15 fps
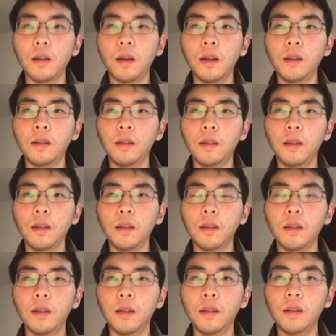I think
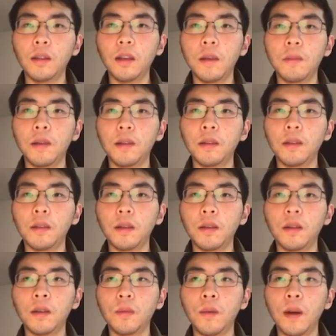this game is
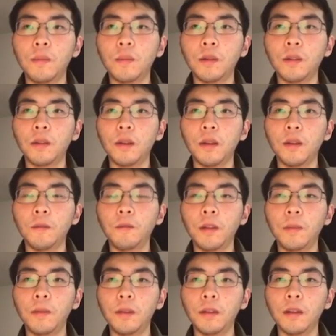the one of the
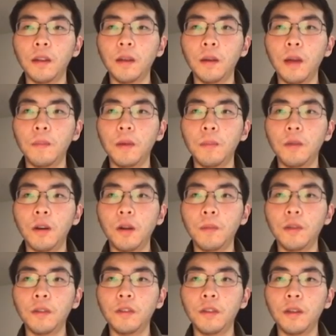famous
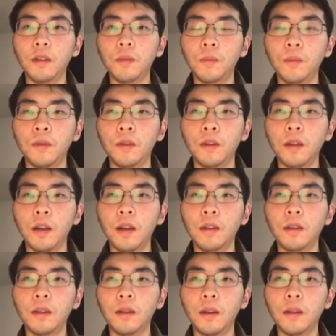MMORPG in the world,
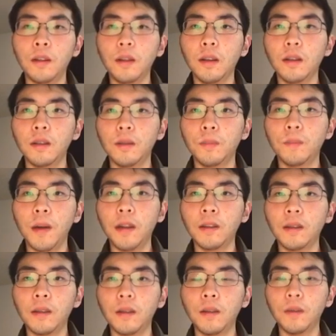and I think it's the
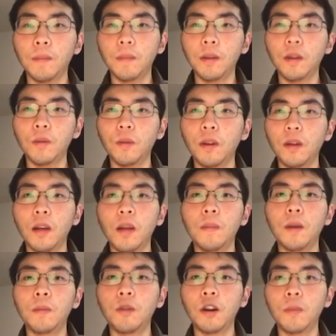best
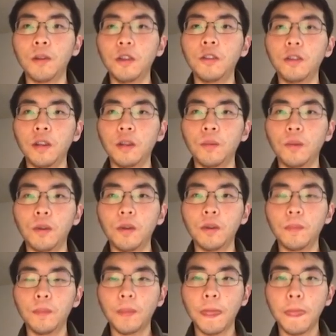MMORPG in the world.